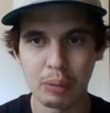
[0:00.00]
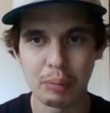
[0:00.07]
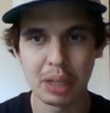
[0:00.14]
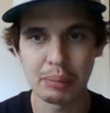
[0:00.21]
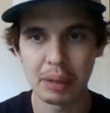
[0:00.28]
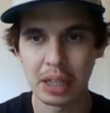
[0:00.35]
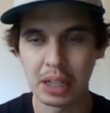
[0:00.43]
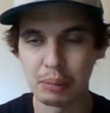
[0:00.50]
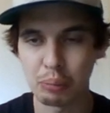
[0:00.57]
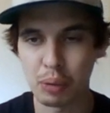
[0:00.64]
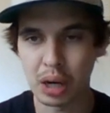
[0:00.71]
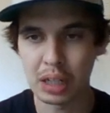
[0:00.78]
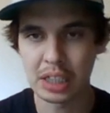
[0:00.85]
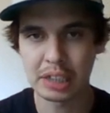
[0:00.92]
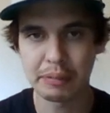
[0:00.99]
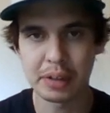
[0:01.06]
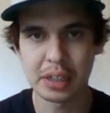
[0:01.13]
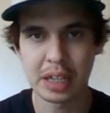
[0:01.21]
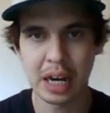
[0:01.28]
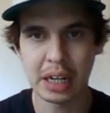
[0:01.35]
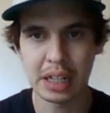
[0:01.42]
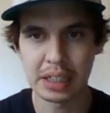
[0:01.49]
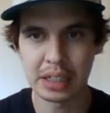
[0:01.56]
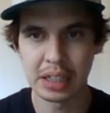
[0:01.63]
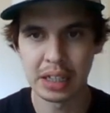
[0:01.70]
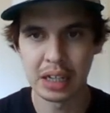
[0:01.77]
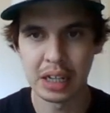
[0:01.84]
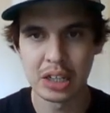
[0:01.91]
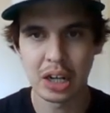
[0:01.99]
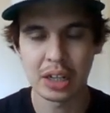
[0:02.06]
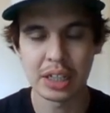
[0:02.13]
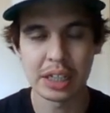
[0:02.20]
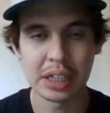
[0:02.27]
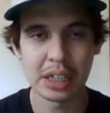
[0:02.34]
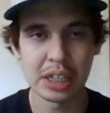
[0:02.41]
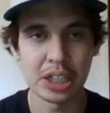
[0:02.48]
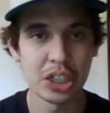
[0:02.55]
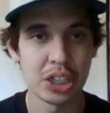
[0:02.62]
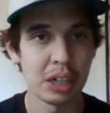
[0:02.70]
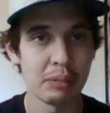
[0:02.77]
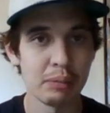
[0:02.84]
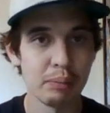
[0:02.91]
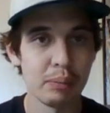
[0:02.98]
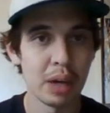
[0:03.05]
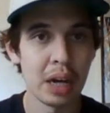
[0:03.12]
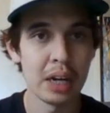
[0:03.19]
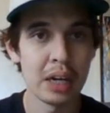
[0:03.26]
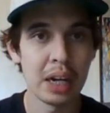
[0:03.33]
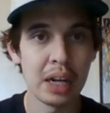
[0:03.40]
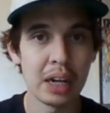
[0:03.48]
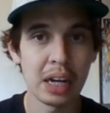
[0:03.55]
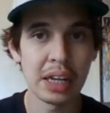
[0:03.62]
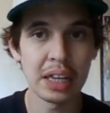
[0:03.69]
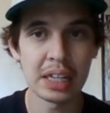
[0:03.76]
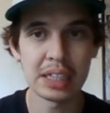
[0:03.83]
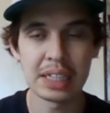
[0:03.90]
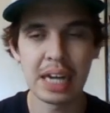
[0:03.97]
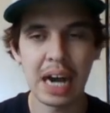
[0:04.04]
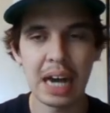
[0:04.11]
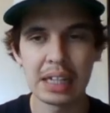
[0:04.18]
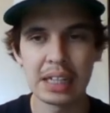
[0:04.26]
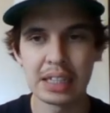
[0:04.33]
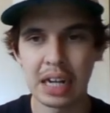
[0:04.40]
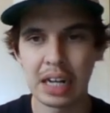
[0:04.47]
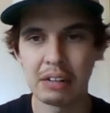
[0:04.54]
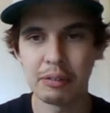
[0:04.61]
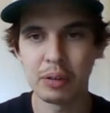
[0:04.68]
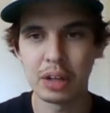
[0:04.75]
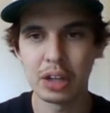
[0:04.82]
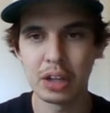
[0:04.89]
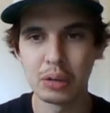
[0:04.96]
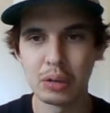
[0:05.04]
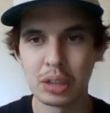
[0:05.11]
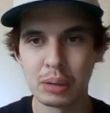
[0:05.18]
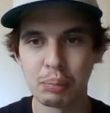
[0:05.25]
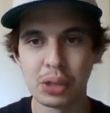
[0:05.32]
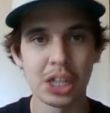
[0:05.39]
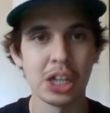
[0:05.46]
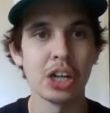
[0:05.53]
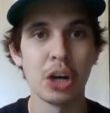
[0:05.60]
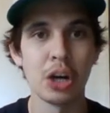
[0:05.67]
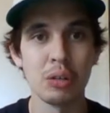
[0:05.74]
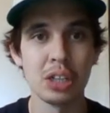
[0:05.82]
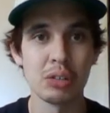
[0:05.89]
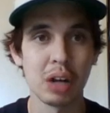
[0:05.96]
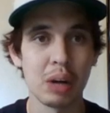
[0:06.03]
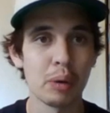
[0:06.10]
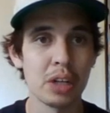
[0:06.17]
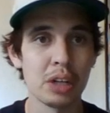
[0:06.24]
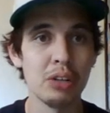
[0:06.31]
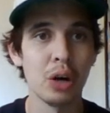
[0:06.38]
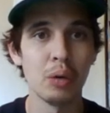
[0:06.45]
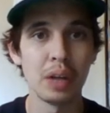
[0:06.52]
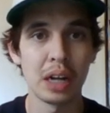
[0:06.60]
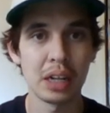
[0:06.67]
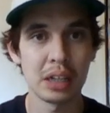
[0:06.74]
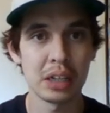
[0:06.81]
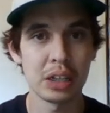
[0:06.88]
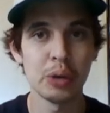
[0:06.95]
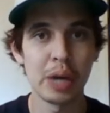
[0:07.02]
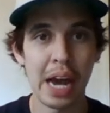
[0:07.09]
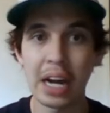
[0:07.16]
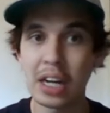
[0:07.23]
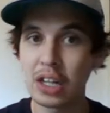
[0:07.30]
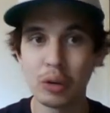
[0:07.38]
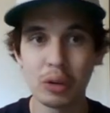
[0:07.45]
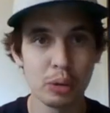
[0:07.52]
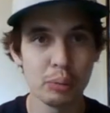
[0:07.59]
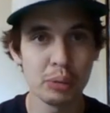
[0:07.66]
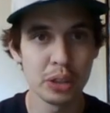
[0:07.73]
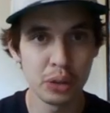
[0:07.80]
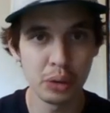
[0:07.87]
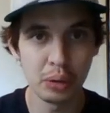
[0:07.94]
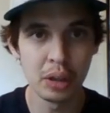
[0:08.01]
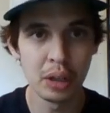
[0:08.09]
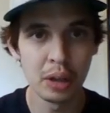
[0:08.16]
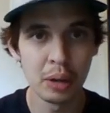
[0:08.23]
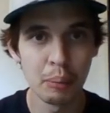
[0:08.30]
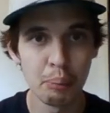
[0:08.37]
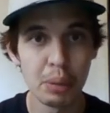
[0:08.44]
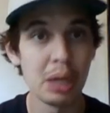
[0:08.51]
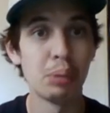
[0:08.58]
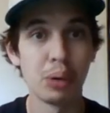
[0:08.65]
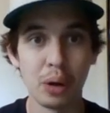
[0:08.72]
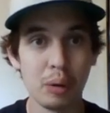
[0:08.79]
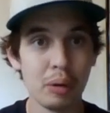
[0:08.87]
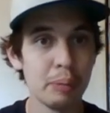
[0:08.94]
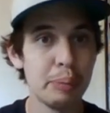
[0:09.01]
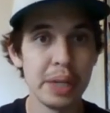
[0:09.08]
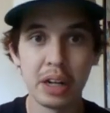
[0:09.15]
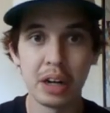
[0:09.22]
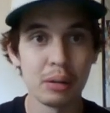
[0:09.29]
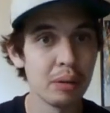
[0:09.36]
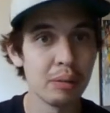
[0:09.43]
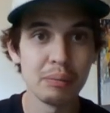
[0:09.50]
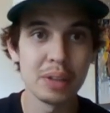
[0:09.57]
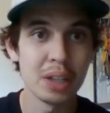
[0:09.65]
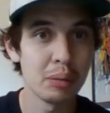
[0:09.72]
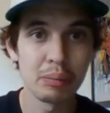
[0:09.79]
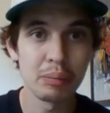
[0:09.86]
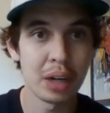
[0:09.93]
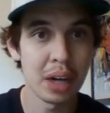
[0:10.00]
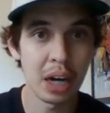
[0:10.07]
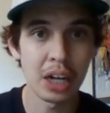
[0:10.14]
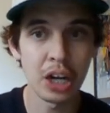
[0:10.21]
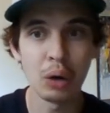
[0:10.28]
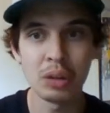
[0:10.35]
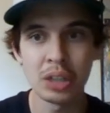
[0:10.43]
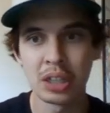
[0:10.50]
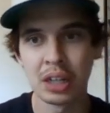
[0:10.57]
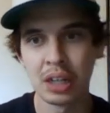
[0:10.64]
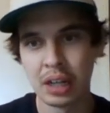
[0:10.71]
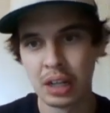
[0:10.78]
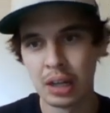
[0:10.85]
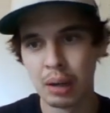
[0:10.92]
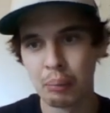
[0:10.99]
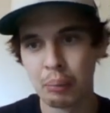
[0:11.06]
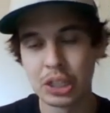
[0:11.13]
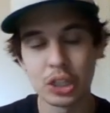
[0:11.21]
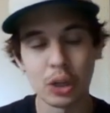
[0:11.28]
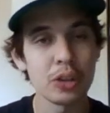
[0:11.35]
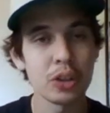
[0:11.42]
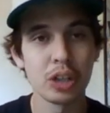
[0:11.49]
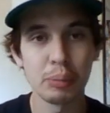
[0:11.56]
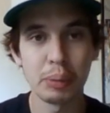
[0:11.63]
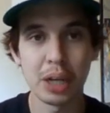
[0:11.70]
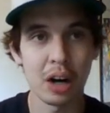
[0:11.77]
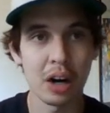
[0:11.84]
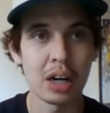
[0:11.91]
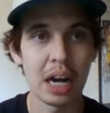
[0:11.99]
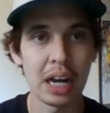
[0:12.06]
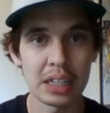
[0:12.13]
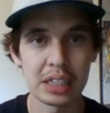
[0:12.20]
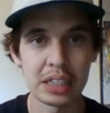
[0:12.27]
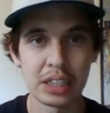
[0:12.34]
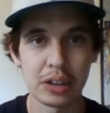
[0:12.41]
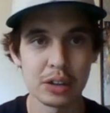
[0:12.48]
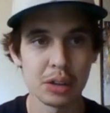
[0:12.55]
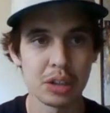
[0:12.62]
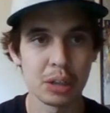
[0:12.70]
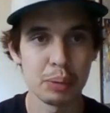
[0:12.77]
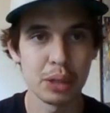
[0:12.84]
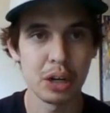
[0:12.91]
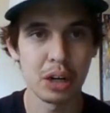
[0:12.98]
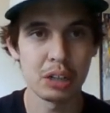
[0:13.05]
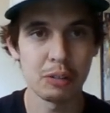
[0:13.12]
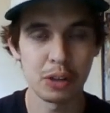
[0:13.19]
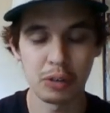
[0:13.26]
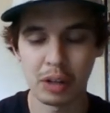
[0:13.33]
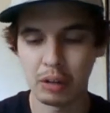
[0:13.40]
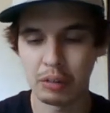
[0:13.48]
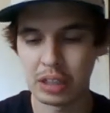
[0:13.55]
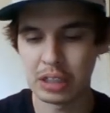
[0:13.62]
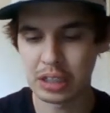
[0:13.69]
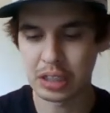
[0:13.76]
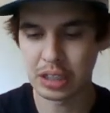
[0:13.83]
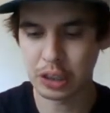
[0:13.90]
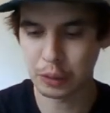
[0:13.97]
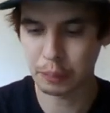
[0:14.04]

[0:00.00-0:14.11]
Corey Mace making them run and stuff like that, and not taking any shit. And I think as a guy that's kind of one of those player coaches, right, where that you can go to him to be a bro and be a coach, but he's also going to be a hard ass, and he's also going to be on you for the right reasons.